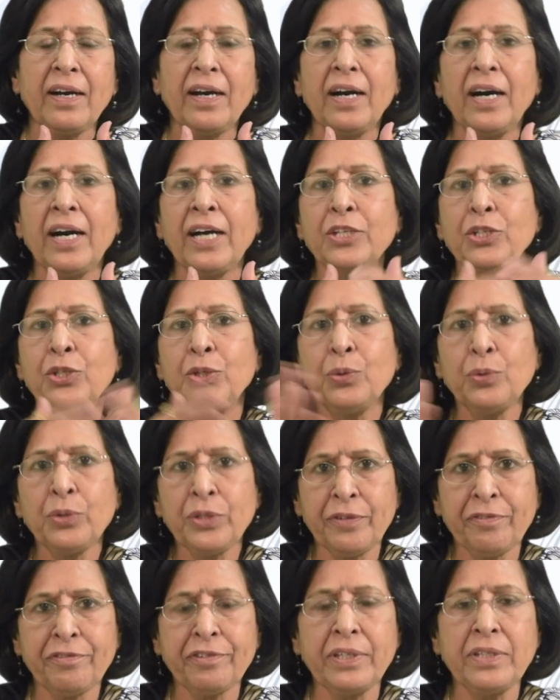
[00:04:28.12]
are two
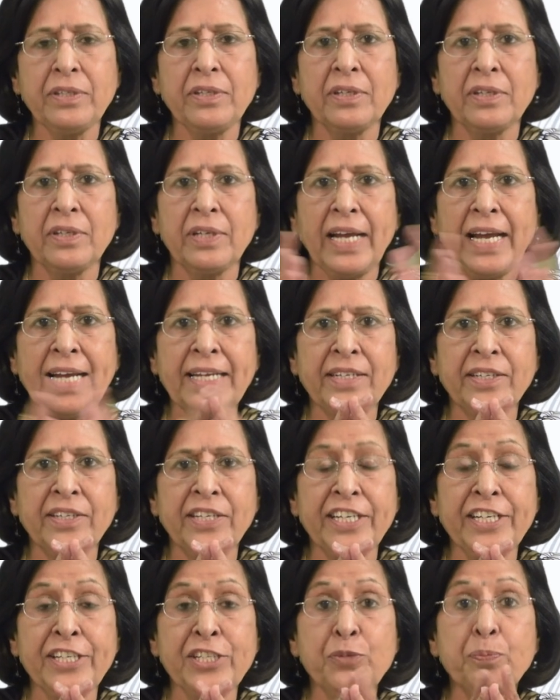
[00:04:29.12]
different
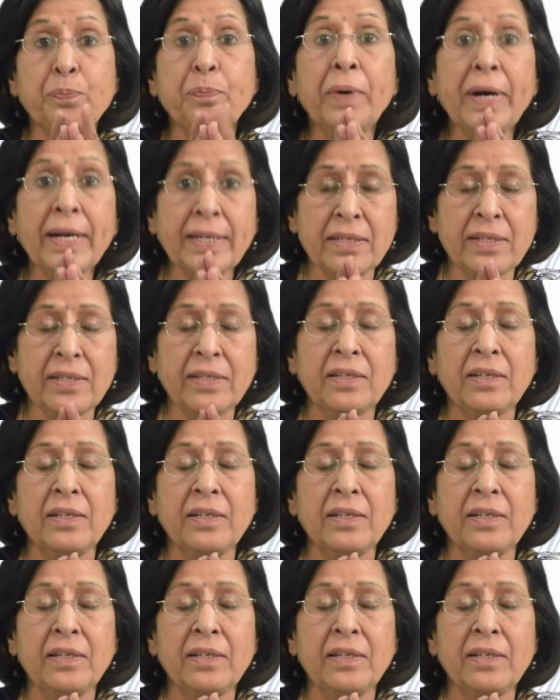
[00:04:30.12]
entities, but